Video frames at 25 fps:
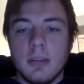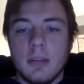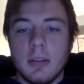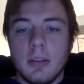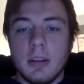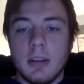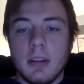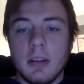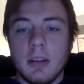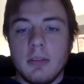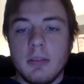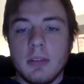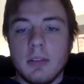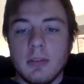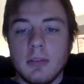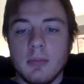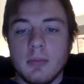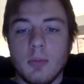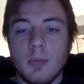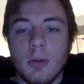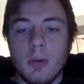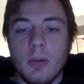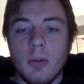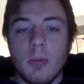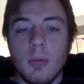Because
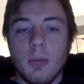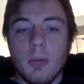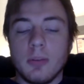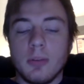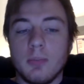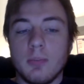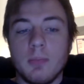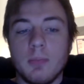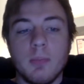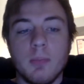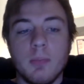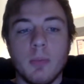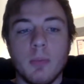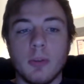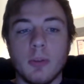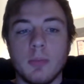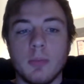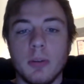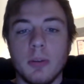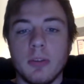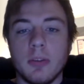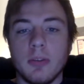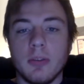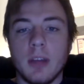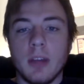most
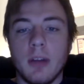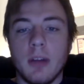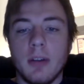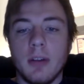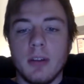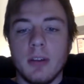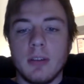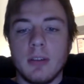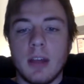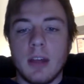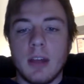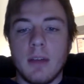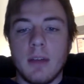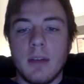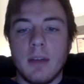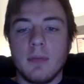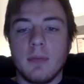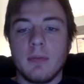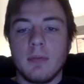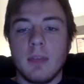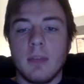pitchers nowadays have